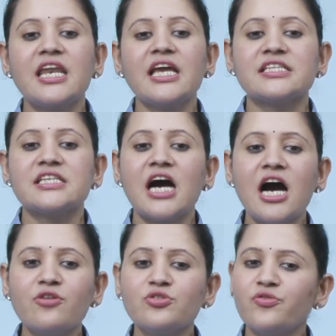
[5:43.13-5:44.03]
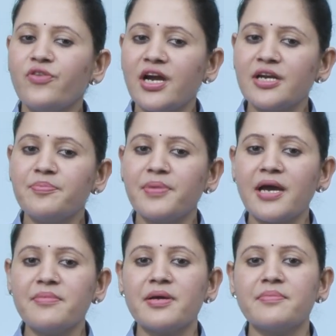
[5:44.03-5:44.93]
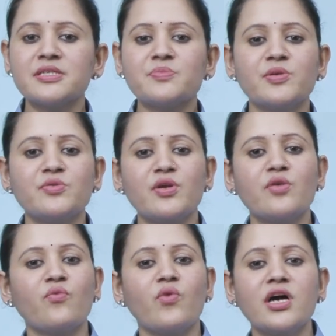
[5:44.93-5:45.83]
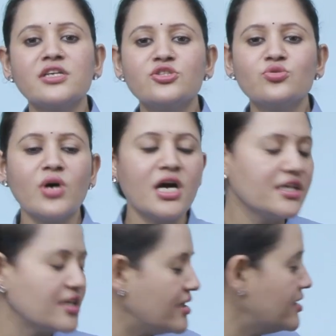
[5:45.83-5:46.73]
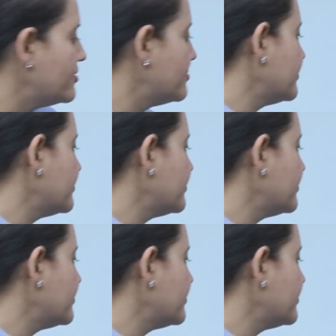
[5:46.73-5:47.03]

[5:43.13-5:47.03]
Next, how to find prime numbers between 1 to 100.